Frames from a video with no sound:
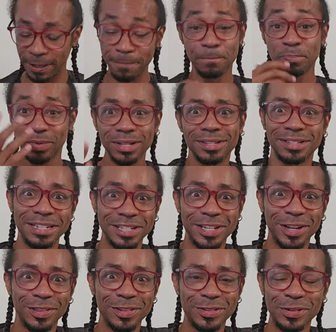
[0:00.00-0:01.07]
me,
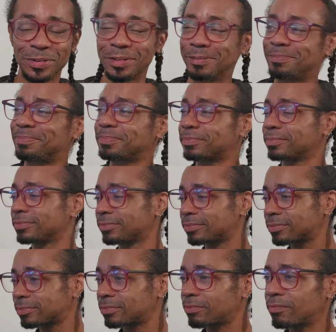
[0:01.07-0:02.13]
sneezing on the truth.
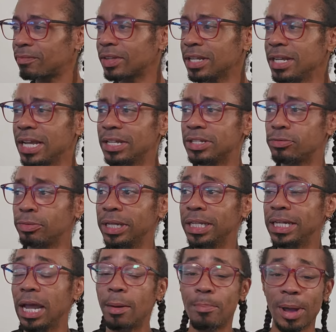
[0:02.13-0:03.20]
It's
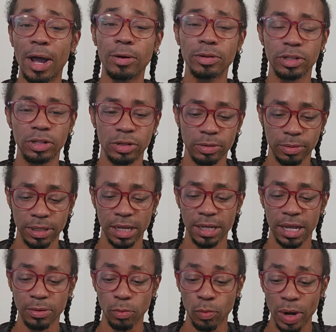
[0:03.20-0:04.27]
really about you.
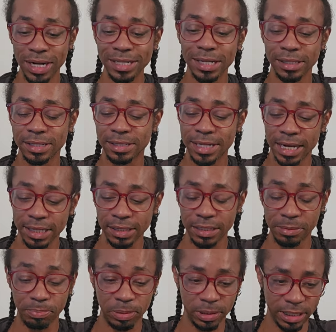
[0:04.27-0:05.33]
What is
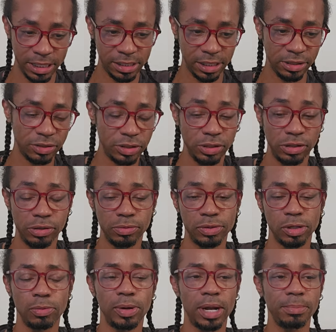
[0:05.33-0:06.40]
aesthetically pleasing to you?
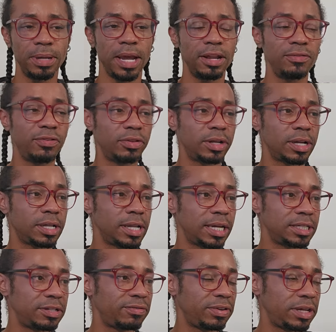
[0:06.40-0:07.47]
So what I'm getting for the
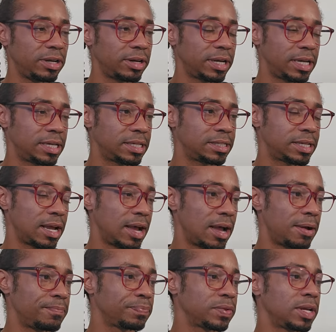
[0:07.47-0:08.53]
collective here is,
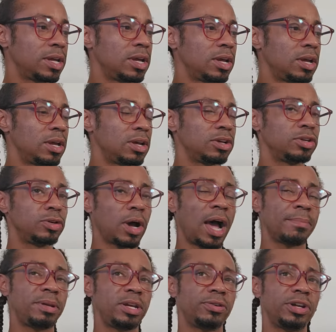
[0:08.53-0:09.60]
um, you,
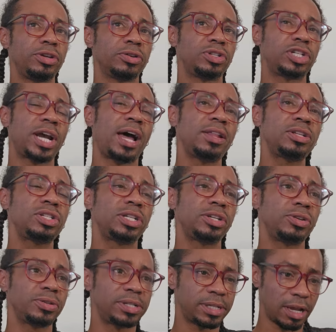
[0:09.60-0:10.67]
I'm hearing you're
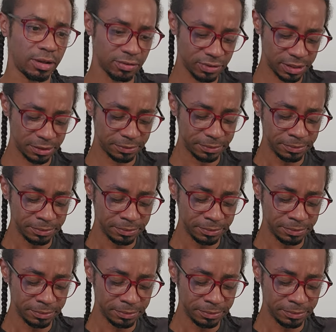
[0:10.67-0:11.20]
challenging yourselves